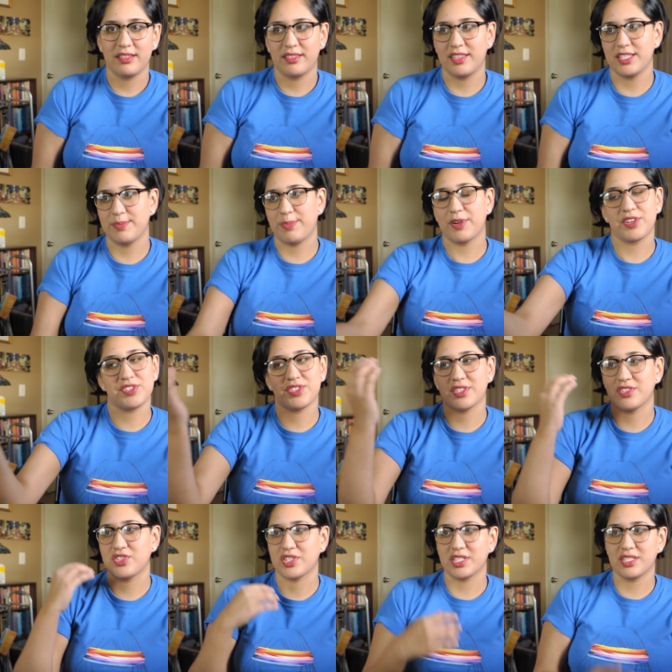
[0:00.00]
This
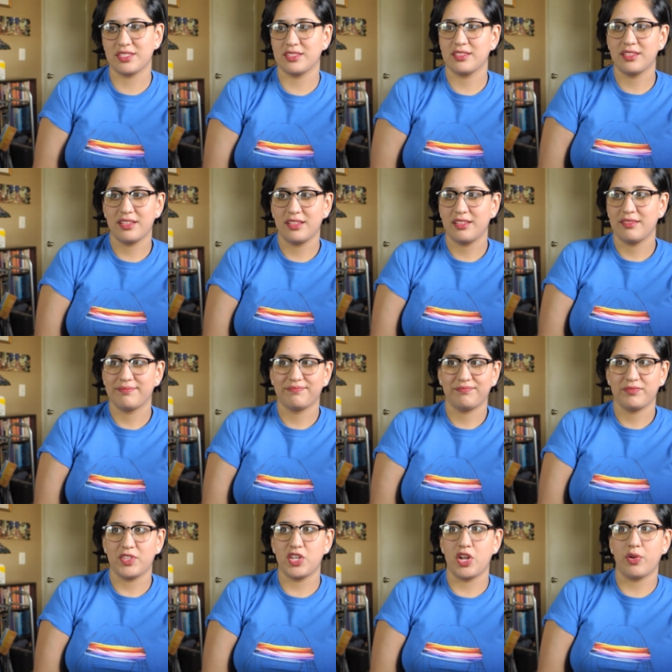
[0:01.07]
person just,
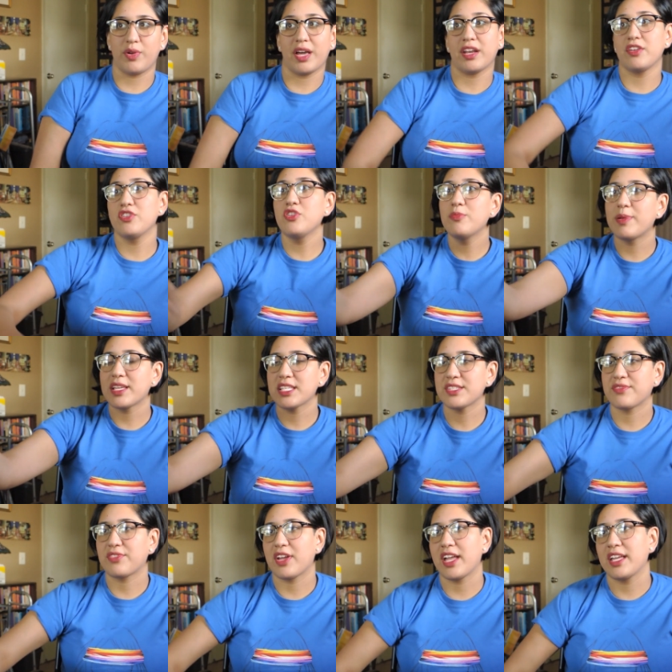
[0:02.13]
you know, got a new
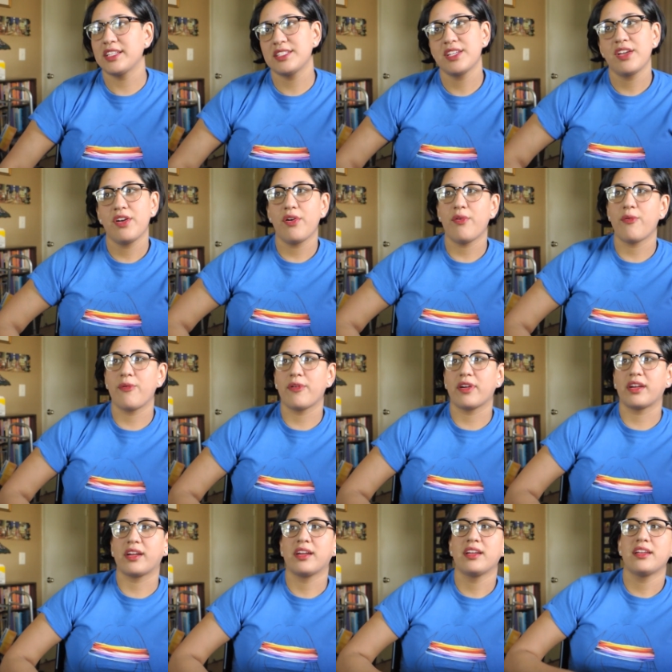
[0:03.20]
best friend
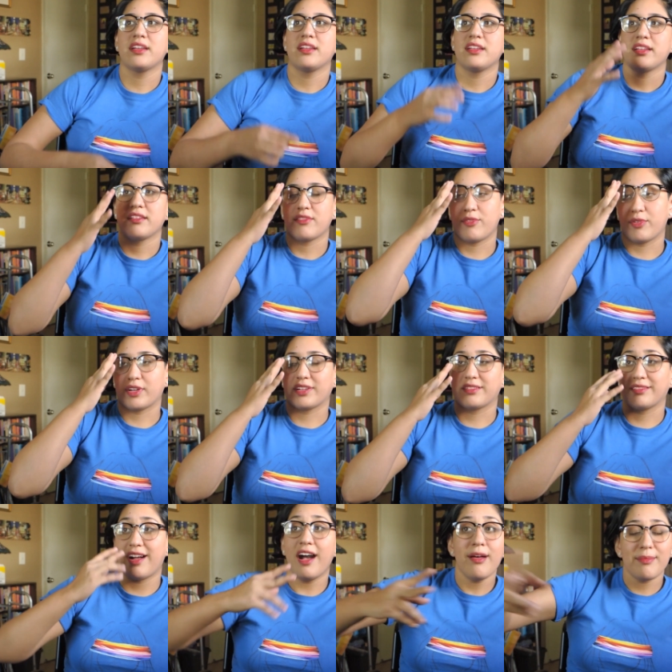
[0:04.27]
or or
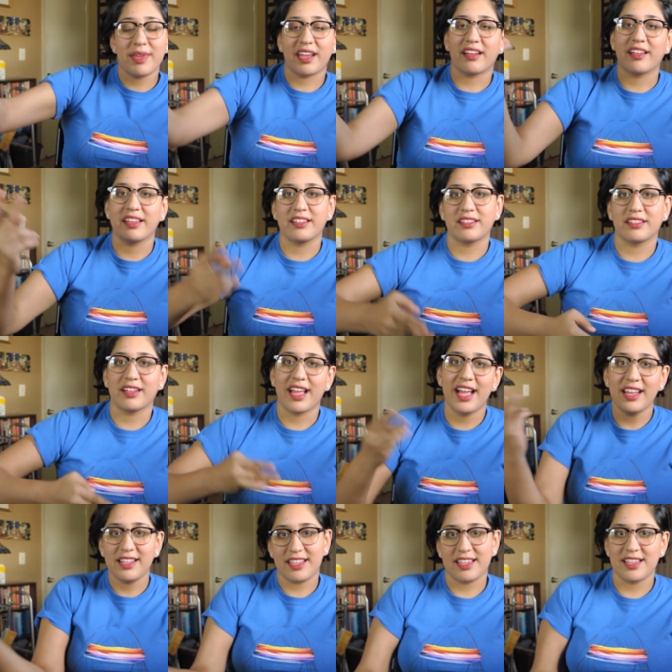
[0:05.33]
got married or
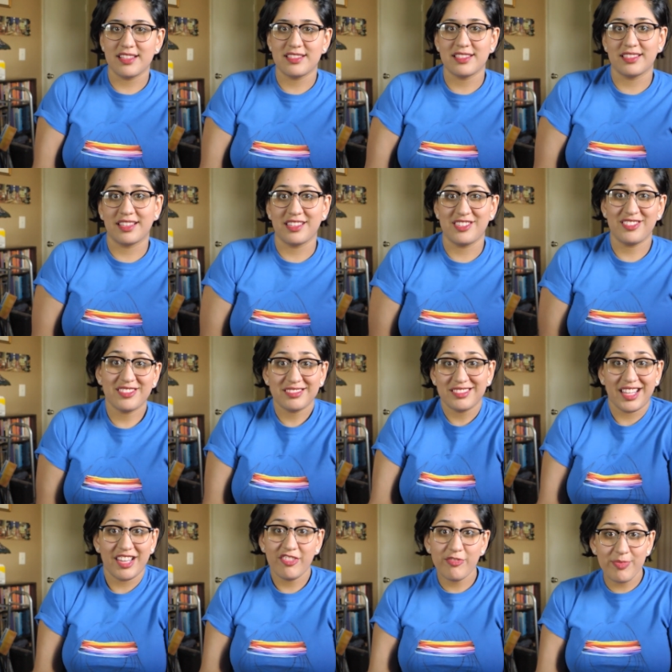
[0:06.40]
had kids and then you're
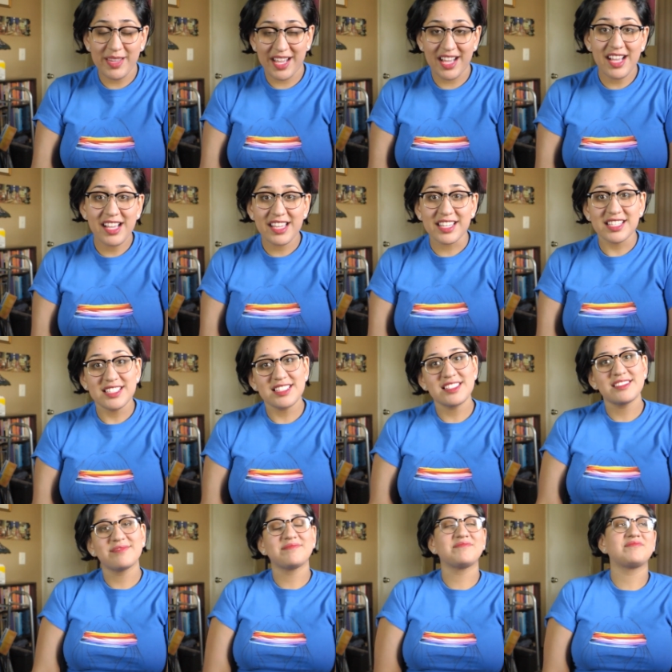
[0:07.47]
left behind.